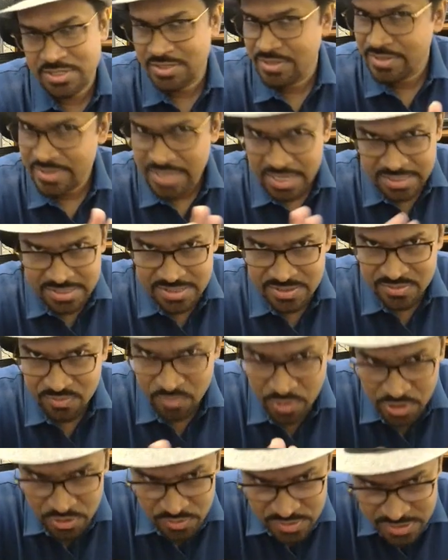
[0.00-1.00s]
That's what
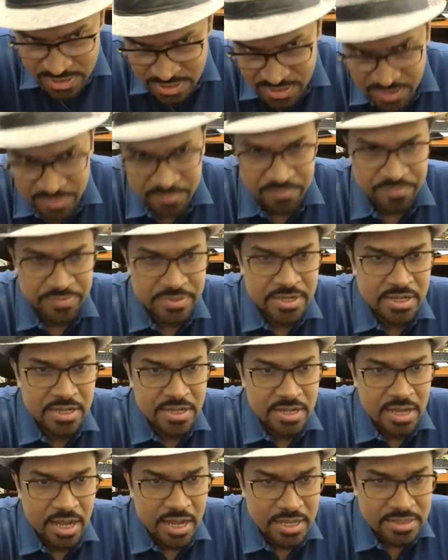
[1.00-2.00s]
you see here.
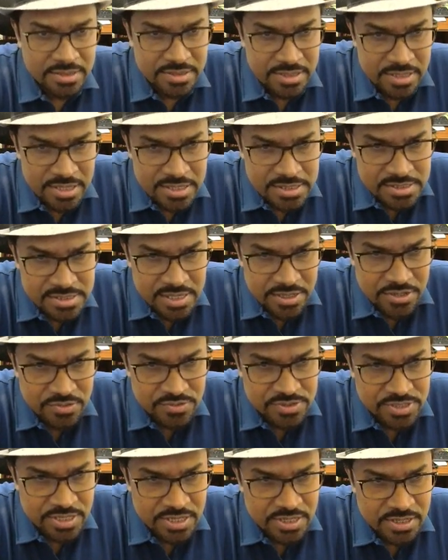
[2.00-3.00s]
And these that you
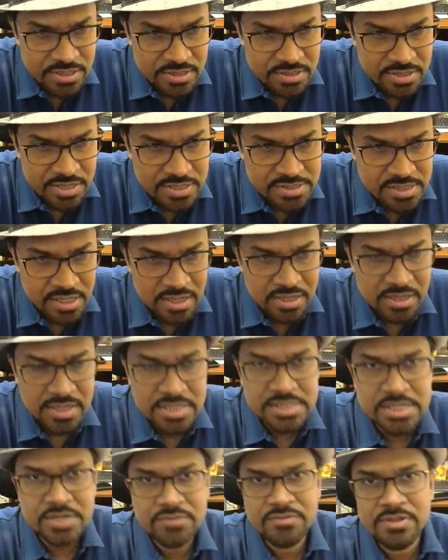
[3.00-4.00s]
see here, these are
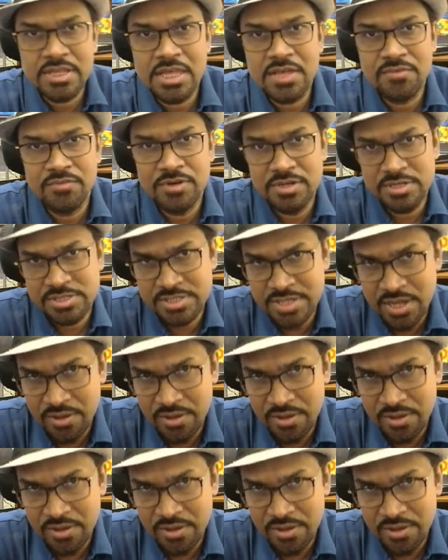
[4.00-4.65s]
reserved keywords now.